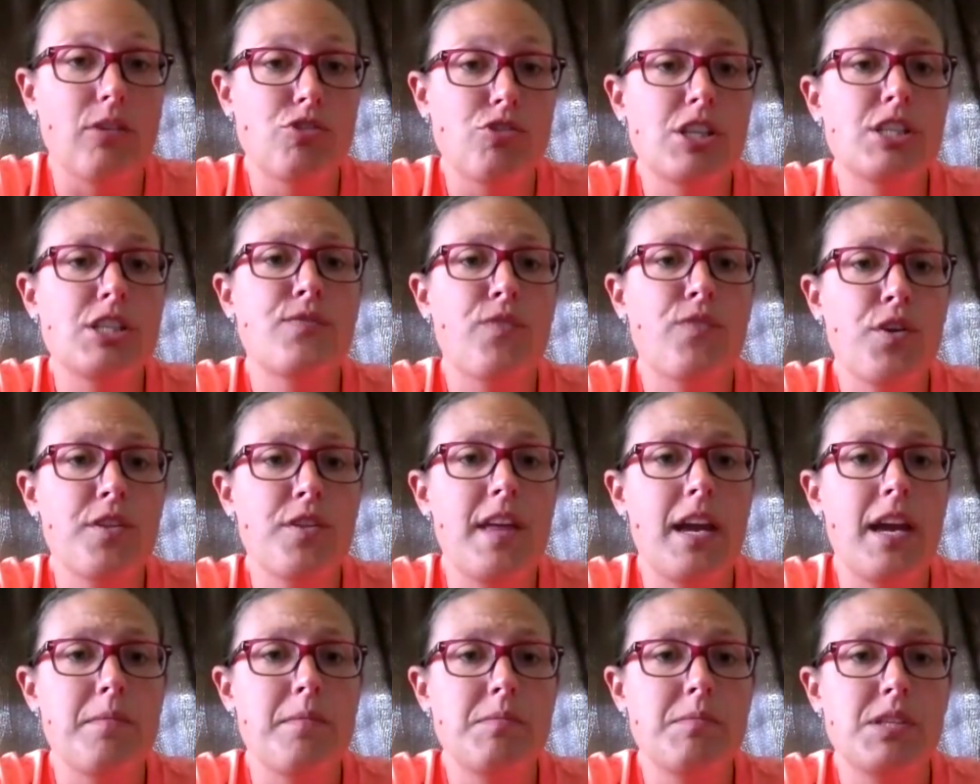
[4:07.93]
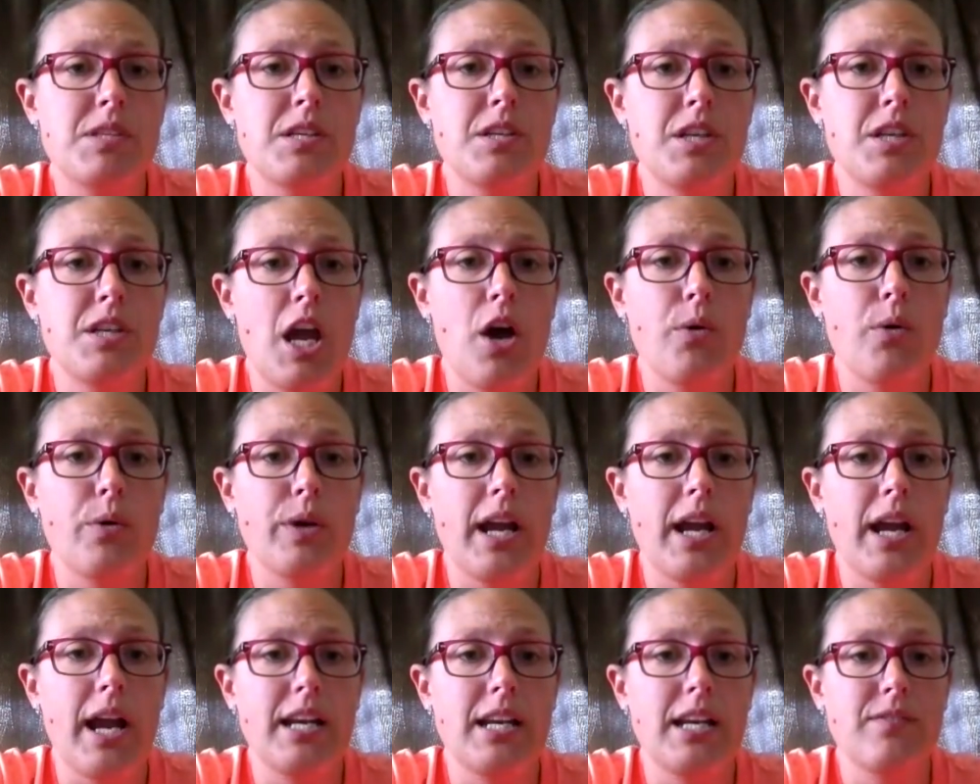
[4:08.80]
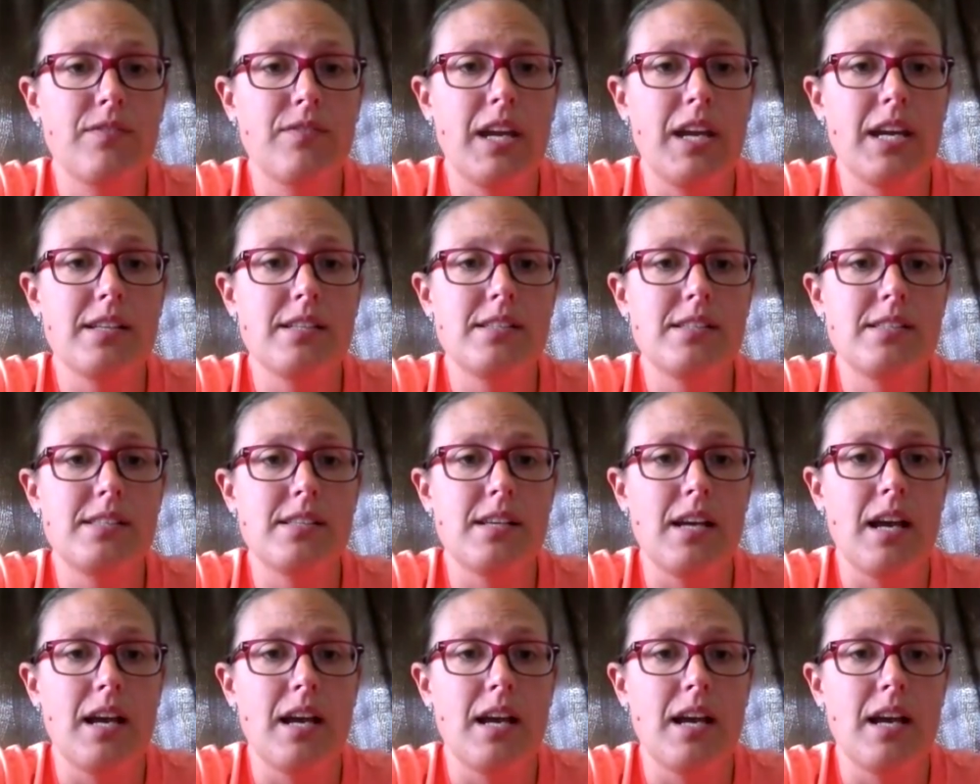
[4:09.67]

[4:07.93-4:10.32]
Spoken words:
just for them to know and kind of get